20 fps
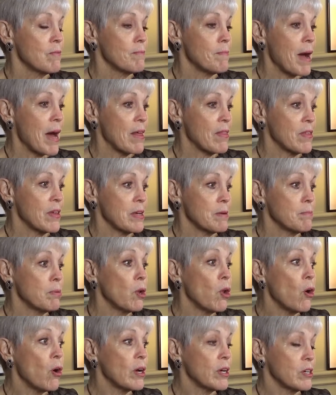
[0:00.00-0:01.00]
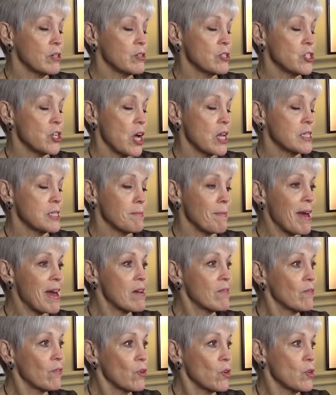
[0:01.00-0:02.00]
by the employer, Johns
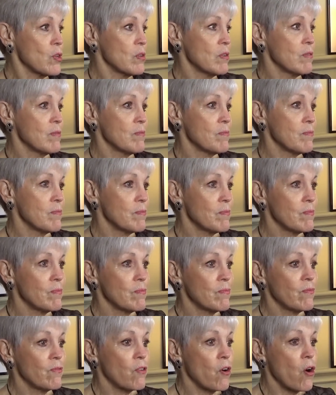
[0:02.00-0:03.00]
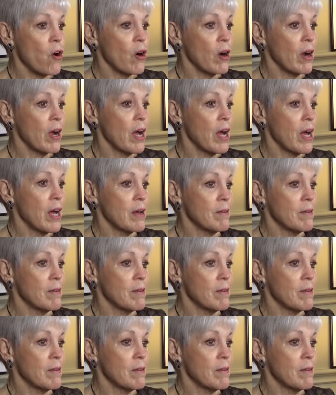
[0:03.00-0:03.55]
Manville, for